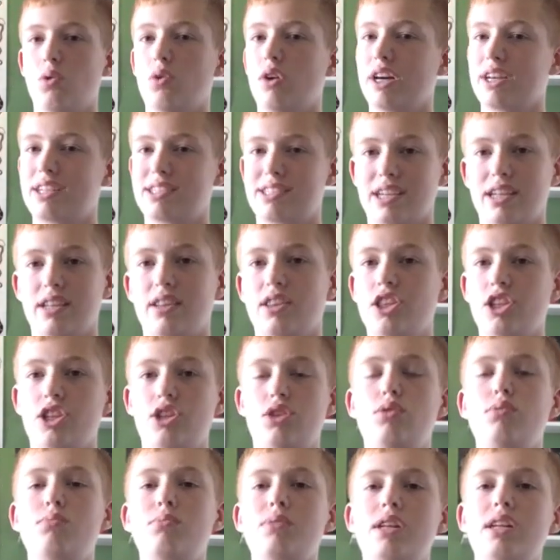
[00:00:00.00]
Like I said, the
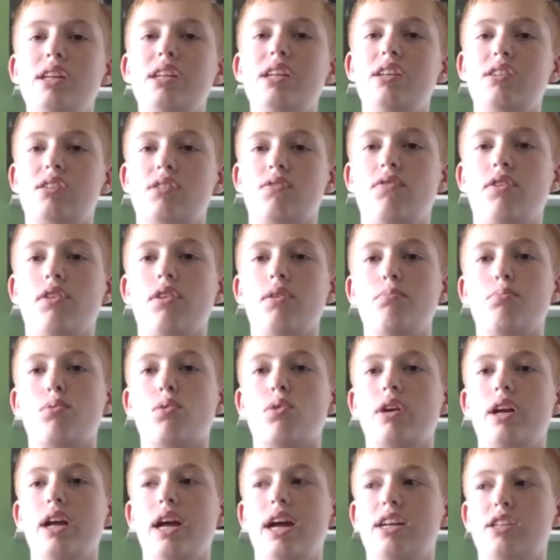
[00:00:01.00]
humidity is a very
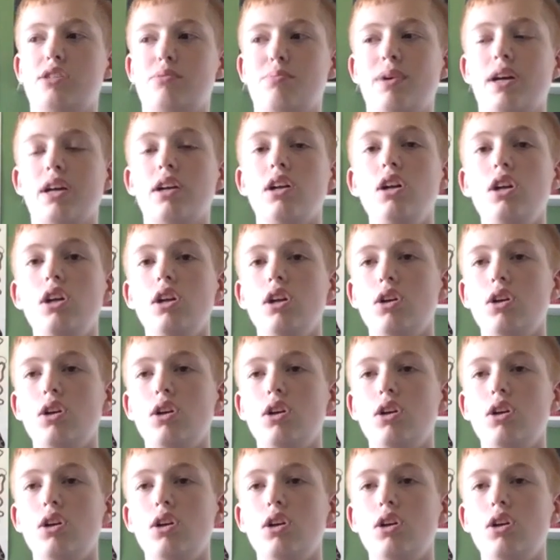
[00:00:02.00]
important aspect,